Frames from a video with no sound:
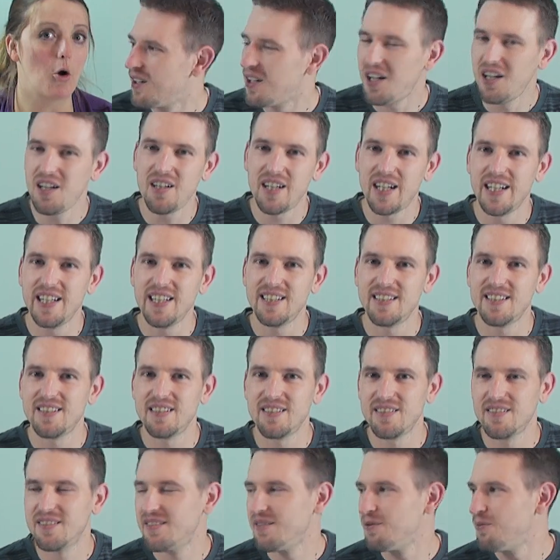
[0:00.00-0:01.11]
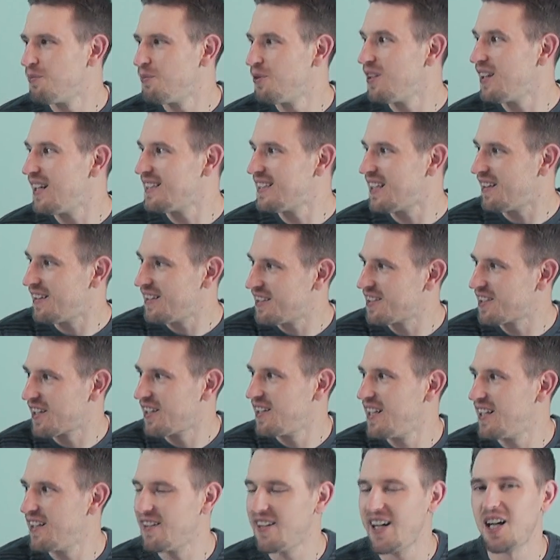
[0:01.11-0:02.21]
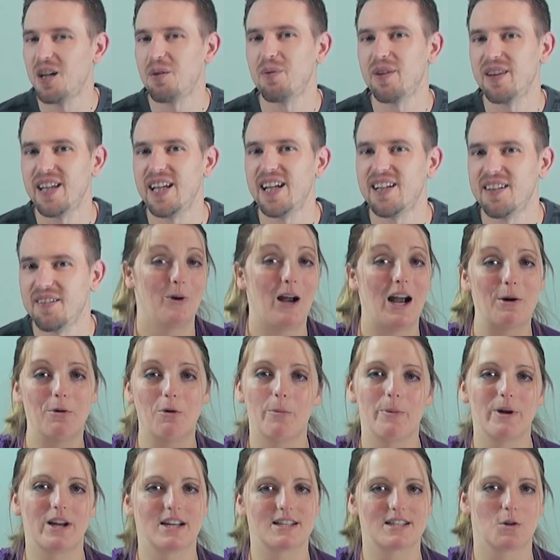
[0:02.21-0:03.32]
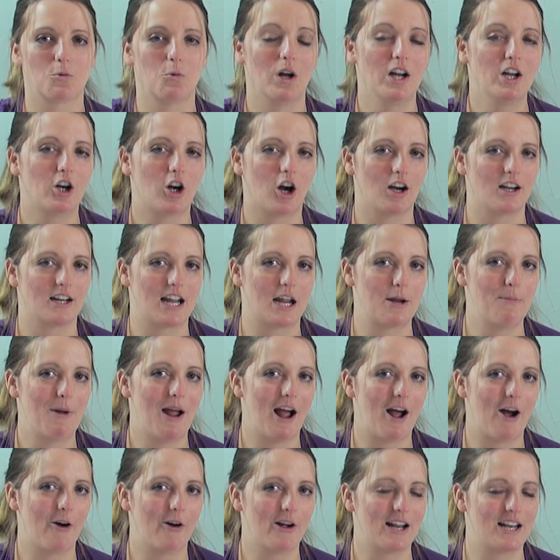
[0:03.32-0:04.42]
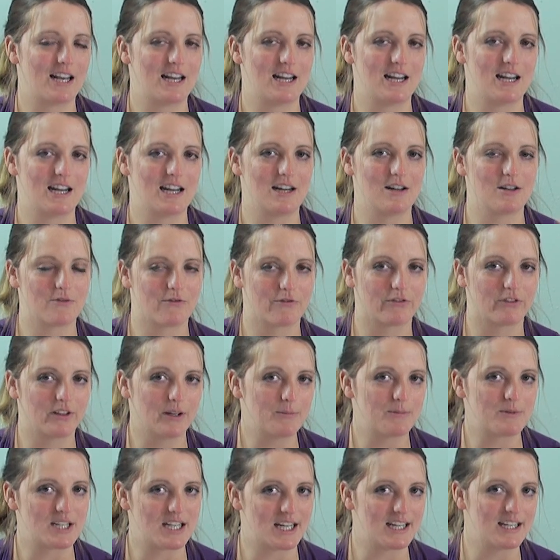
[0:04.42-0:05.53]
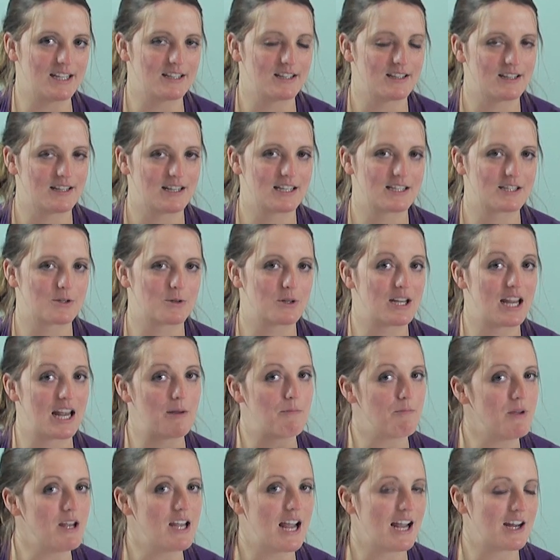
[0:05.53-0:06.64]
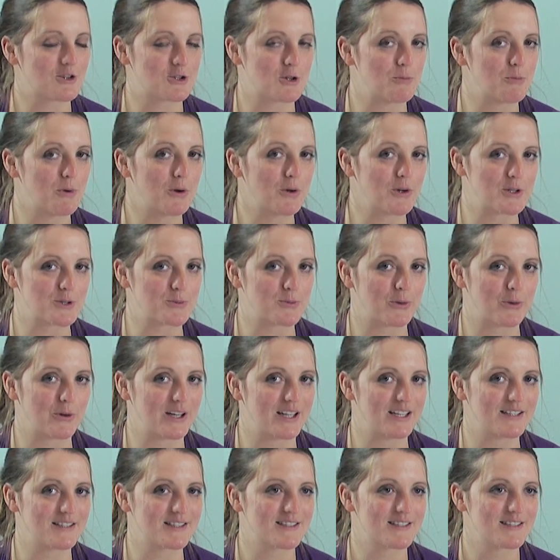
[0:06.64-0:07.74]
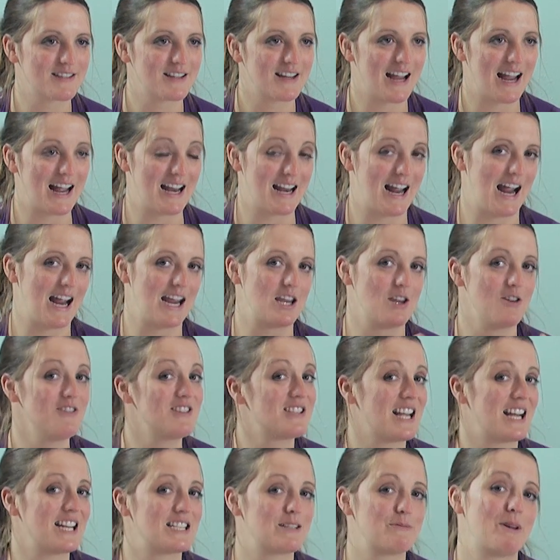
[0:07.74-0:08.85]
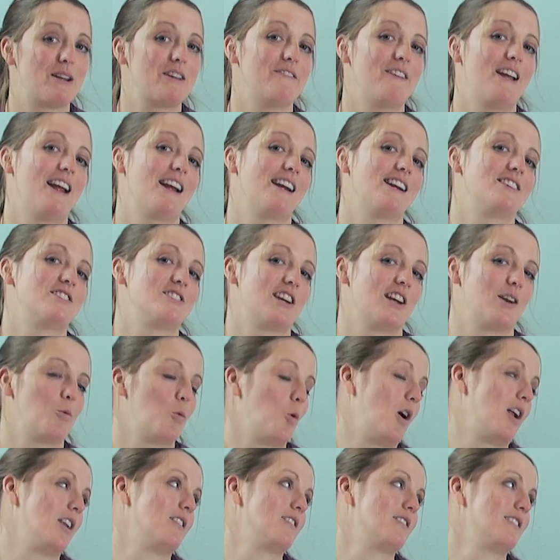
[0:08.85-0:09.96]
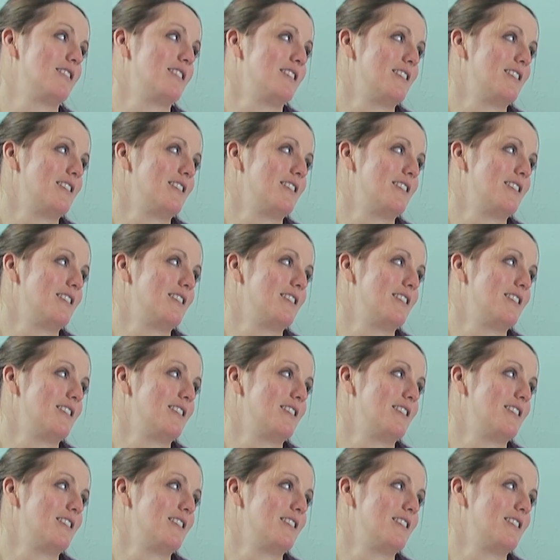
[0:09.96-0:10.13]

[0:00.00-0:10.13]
I didn't realize how this could interact with that. Right. Well, because the one card came out and he flipped it. And so it gave me extra bonus points. And I used that to my advantage and won.